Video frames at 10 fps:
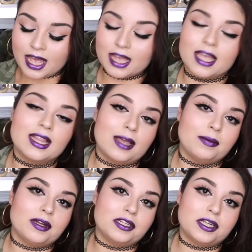a
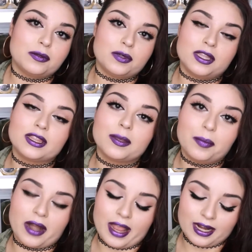collaboration with the
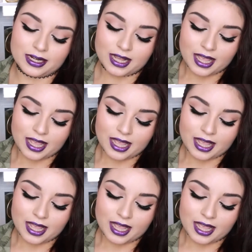brand.